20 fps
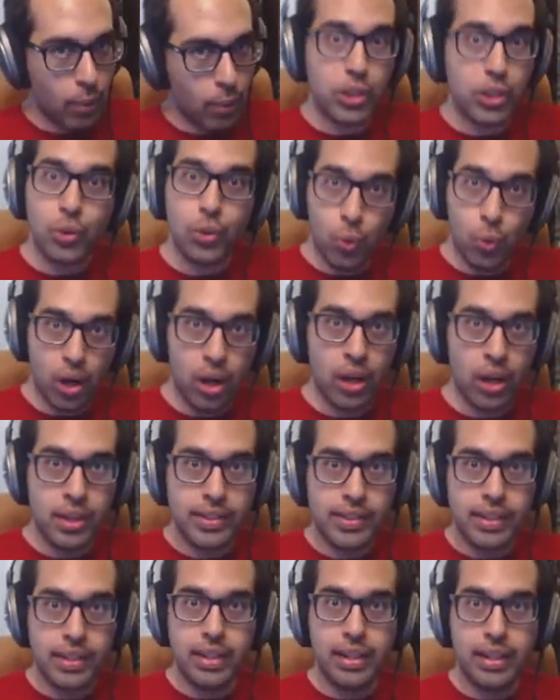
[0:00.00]
I wish it
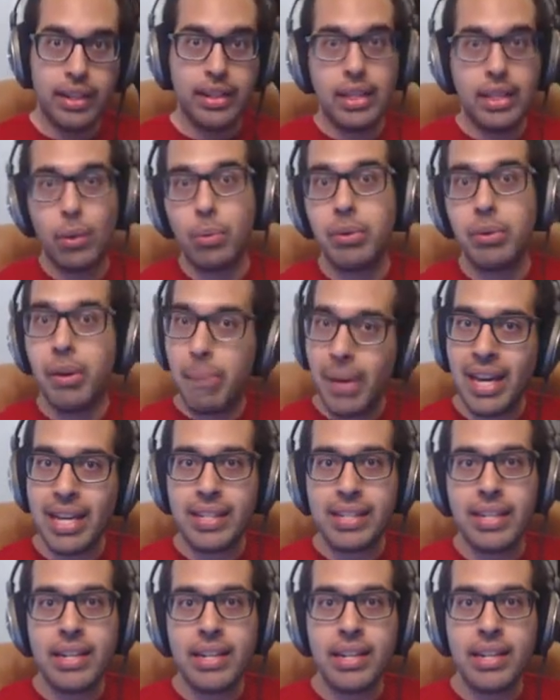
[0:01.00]
was. That would be
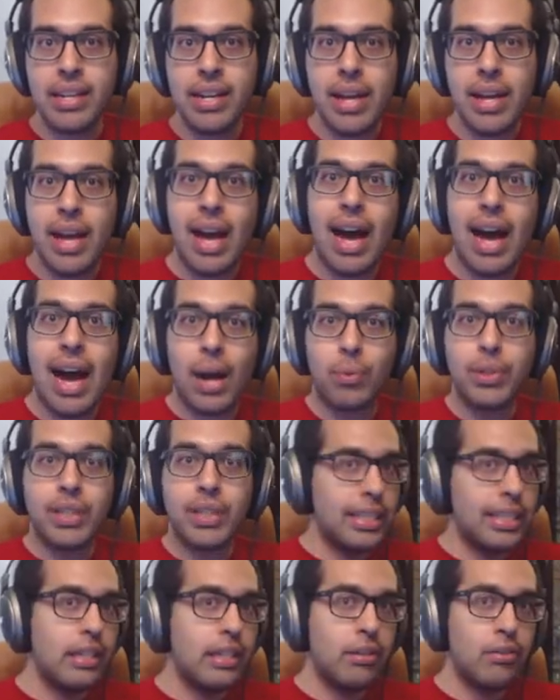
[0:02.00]
amazing.
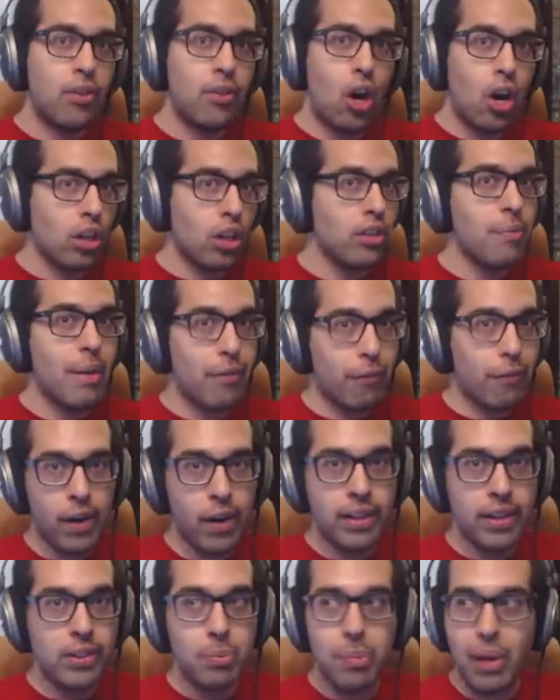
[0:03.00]
I would leave all of my
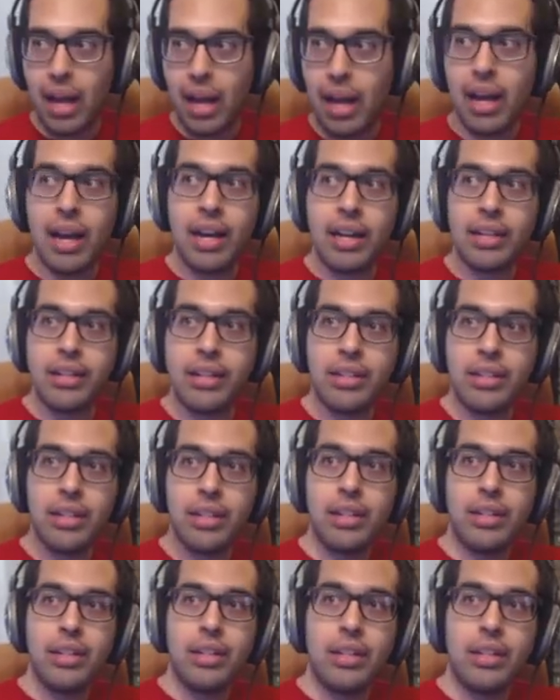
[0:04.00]
friends
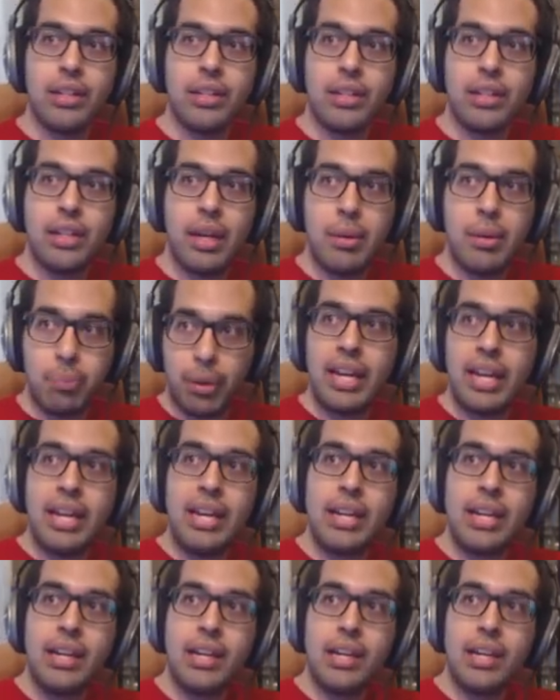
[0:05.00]
behind and
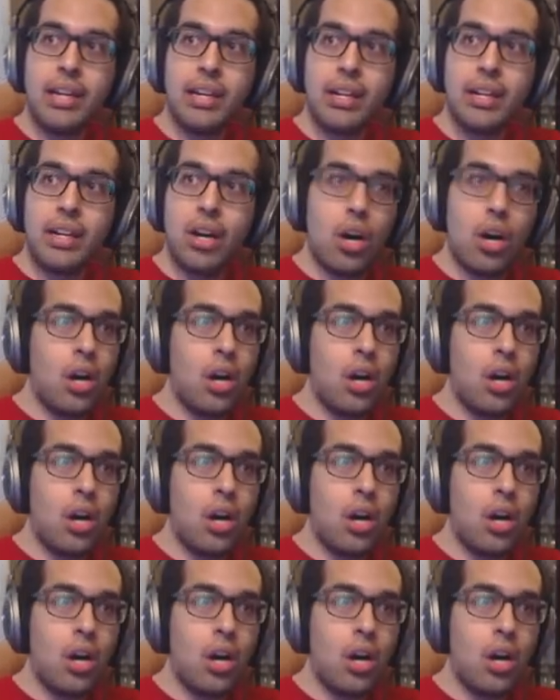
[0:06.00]
play